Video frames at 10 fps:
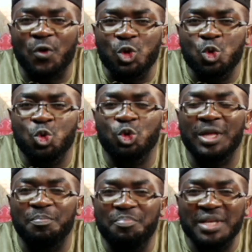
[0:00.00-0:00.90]
you
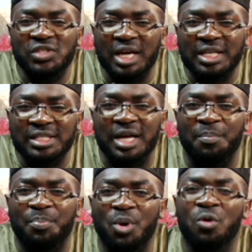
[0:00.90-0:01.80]
the best
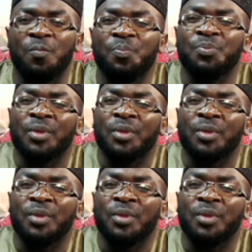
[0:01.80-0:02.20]
example